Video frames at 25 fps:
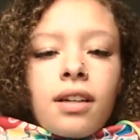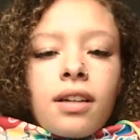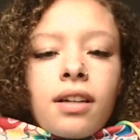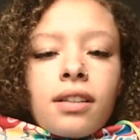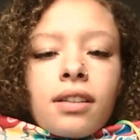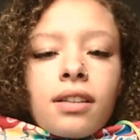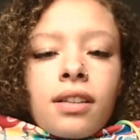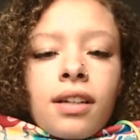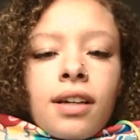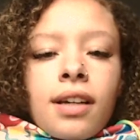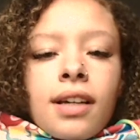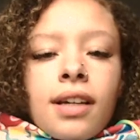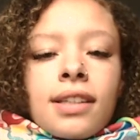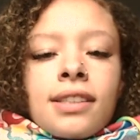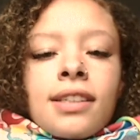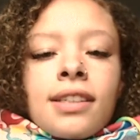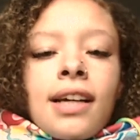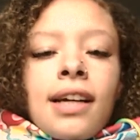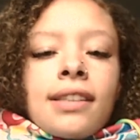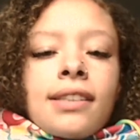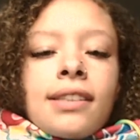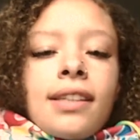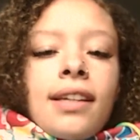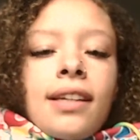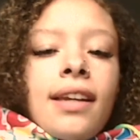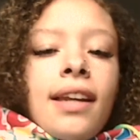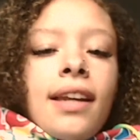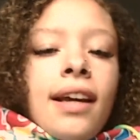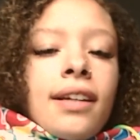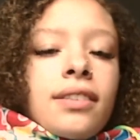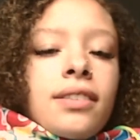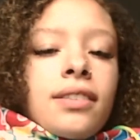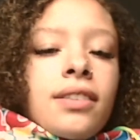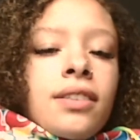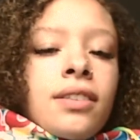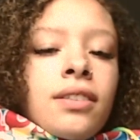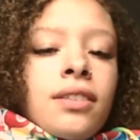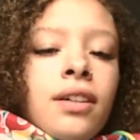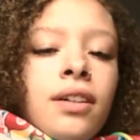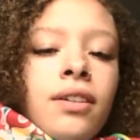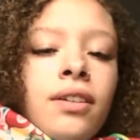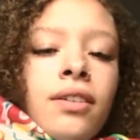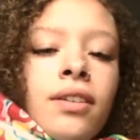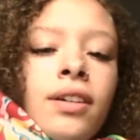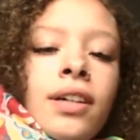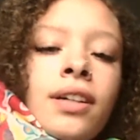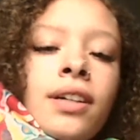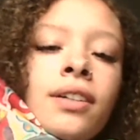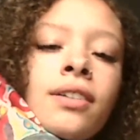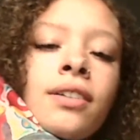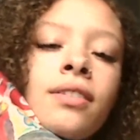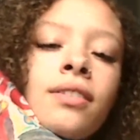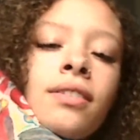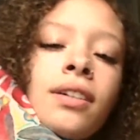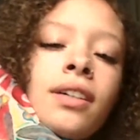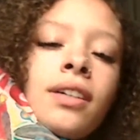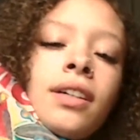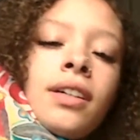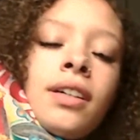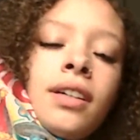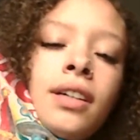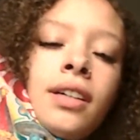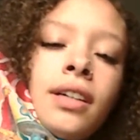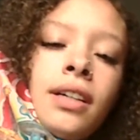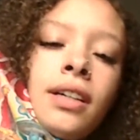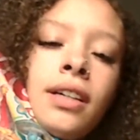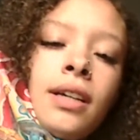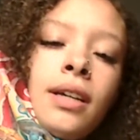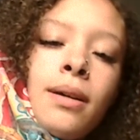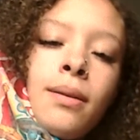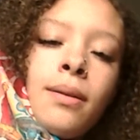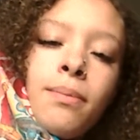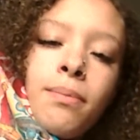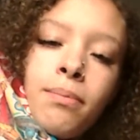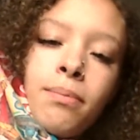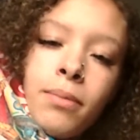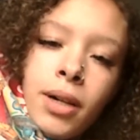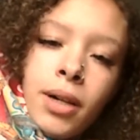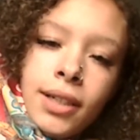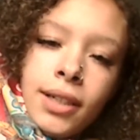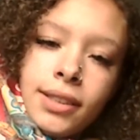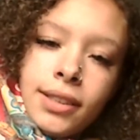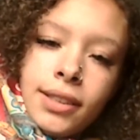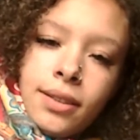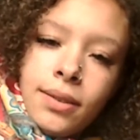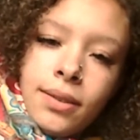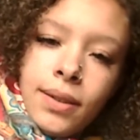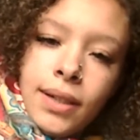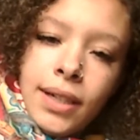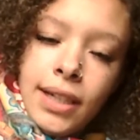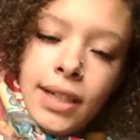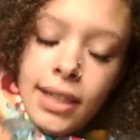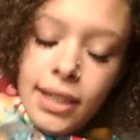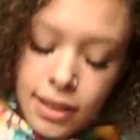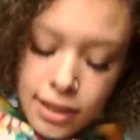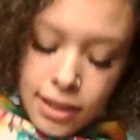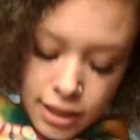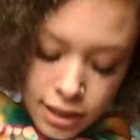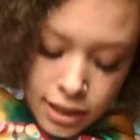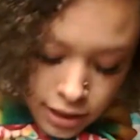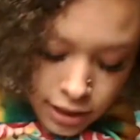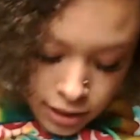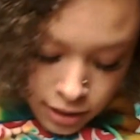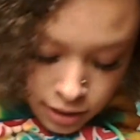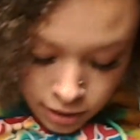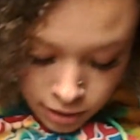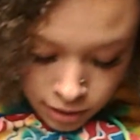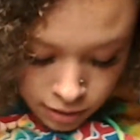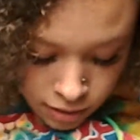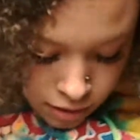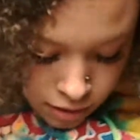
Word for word: Look, it's got the Nectar logo, March 2018.